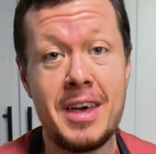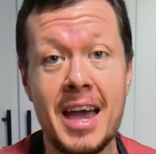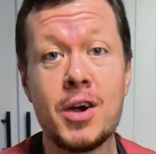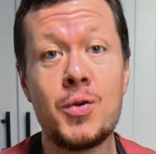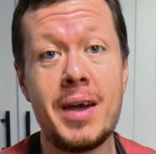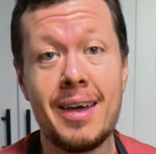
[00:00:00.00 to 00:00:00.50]

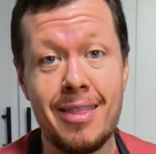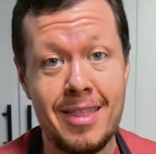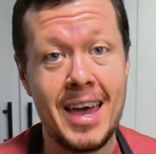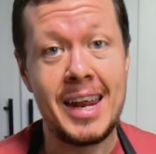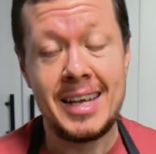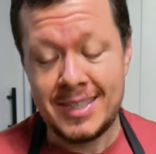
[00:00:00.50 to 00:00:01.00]
that quick,
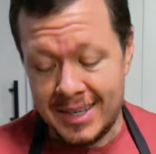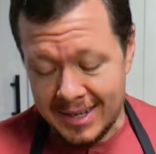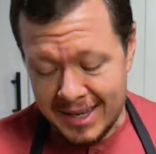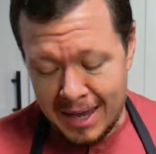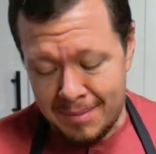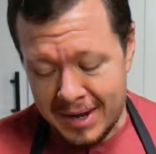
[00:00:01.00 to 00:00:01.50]
that
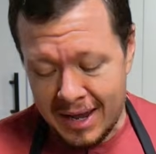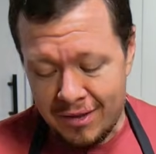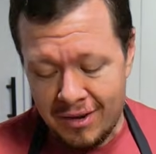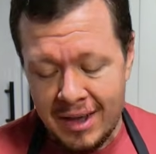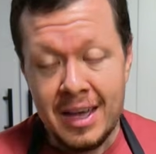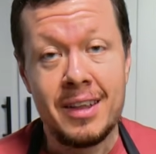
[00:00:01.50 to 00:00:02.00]
easy, it came
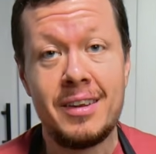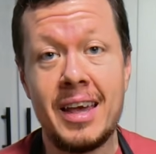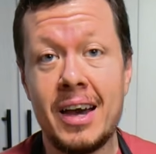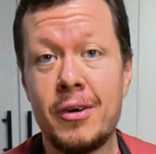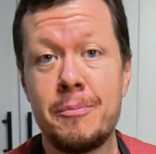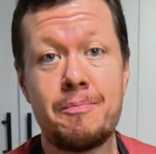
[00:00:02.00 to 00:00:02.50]
together.
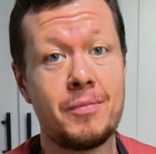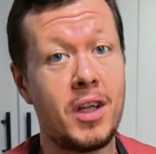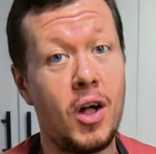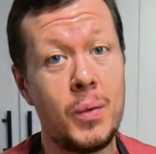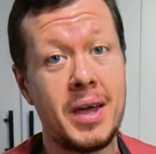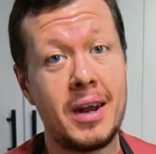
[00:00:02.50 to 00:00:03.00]
Now,
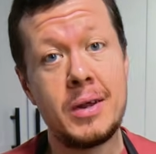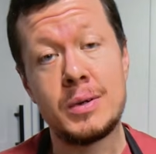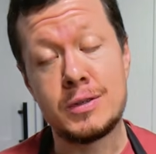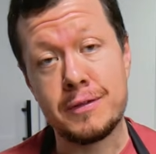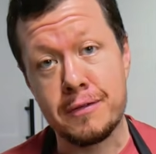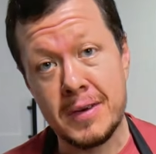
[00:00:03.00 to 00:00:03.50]
all we gotta
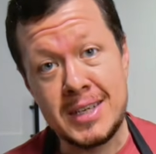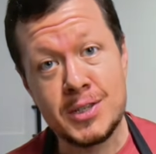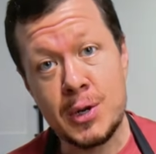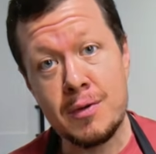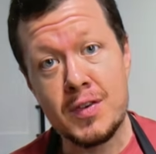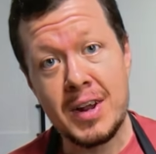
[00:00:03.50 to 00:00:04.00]
do is
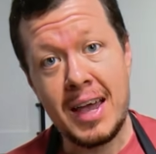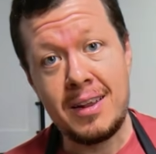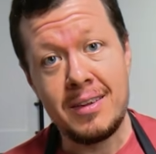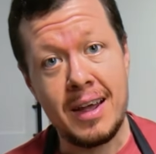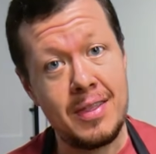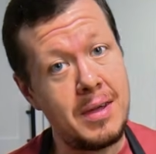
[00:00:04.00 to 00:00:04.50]
freeze it
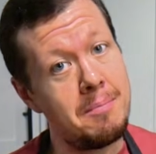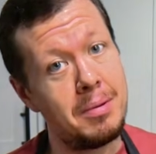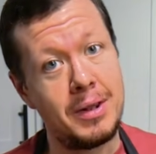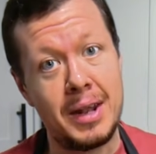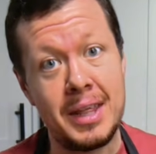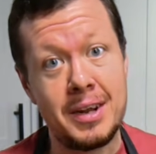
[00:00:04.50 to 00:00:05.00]
overnight and then
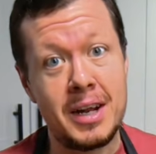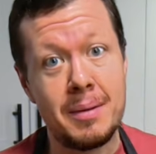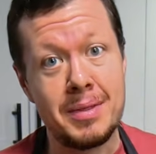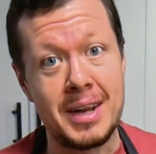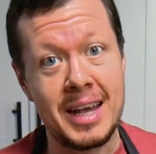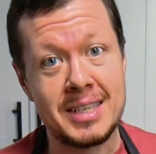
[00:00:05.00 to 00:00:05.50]
blend it
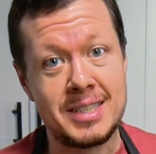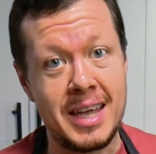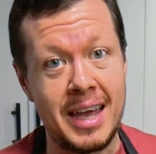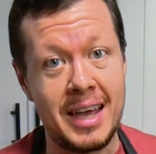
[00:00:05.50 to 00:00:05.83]
up the next